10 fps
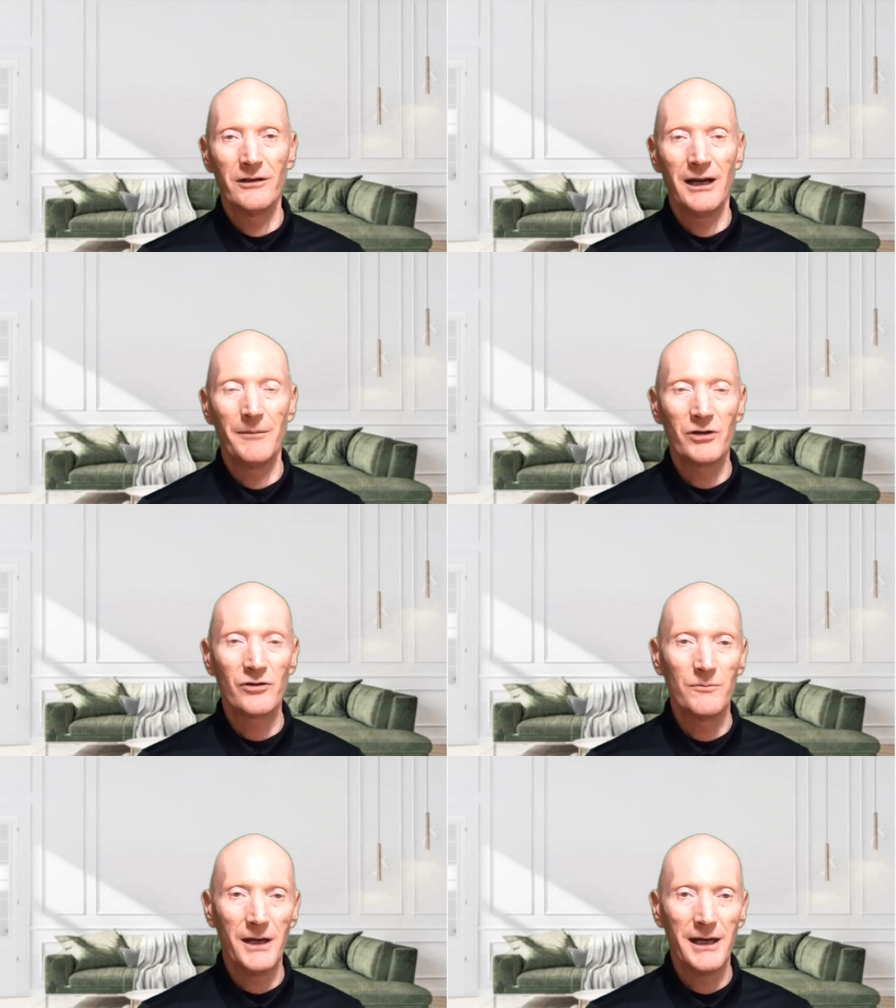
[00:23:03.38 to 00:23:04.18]
how
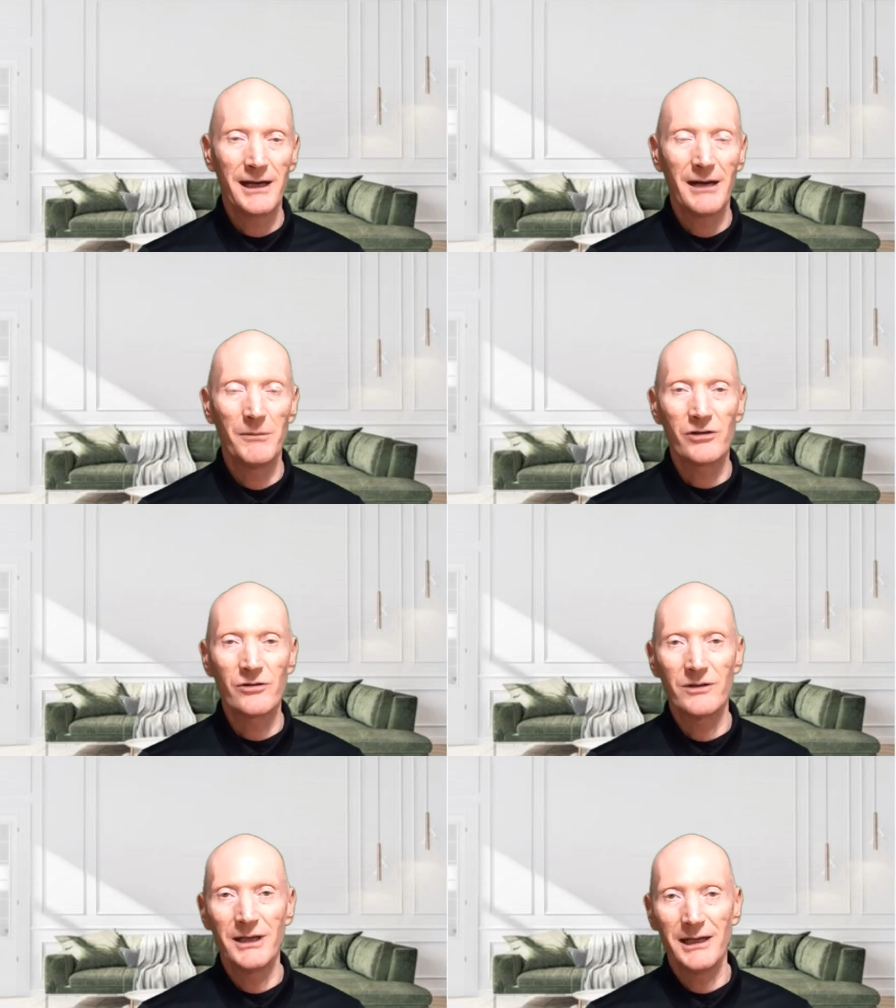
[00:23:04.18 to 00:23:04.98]
much you make, how much
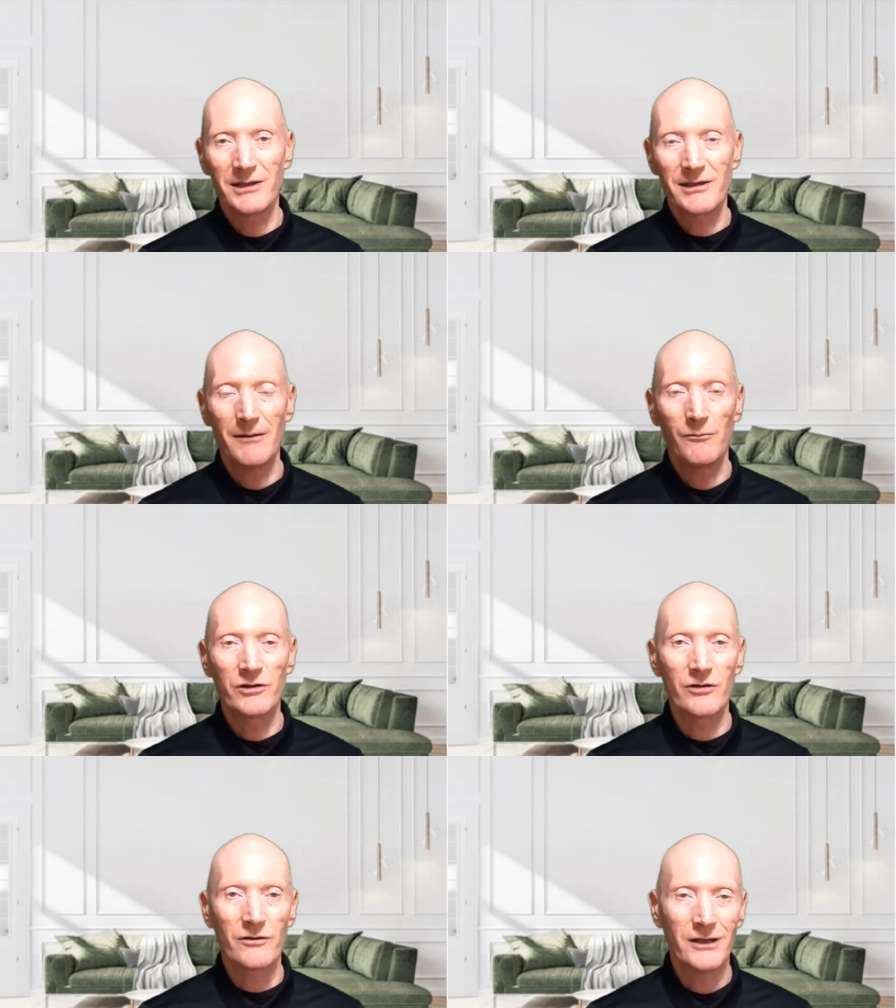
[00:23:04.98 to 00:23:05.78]
your debts,
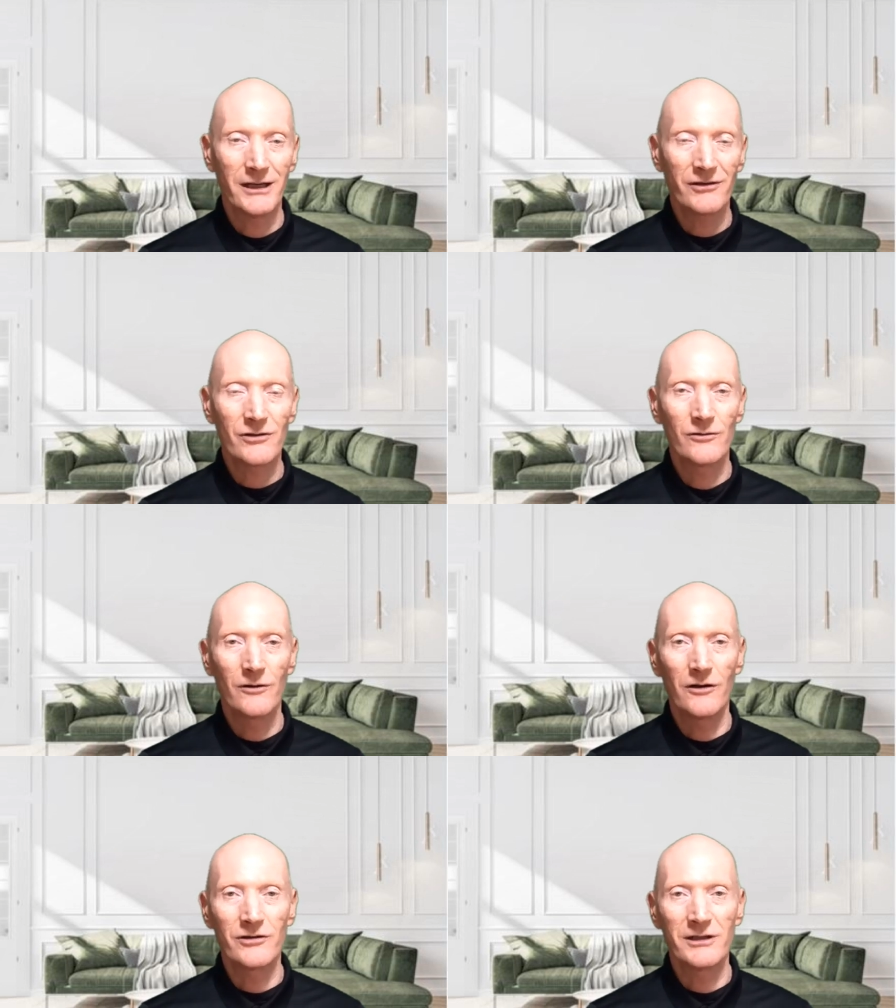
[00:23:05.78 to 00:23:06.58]
what's your credit score,
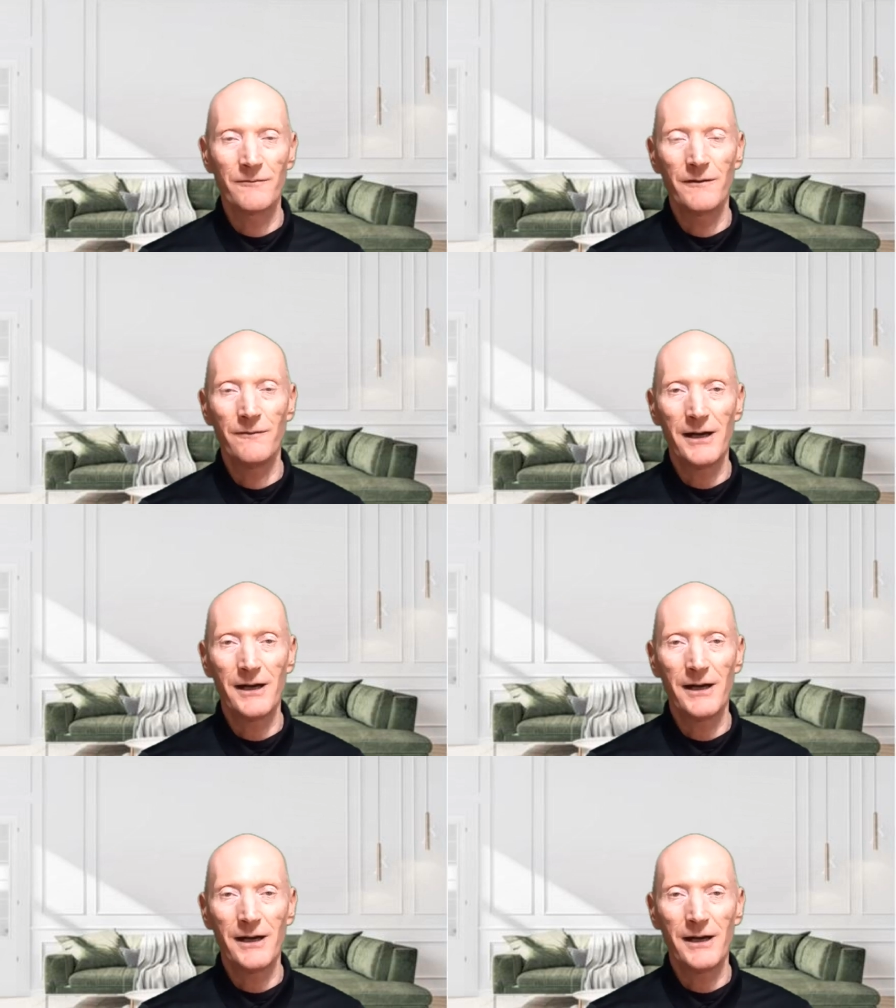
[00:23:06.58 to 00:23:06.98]
all those different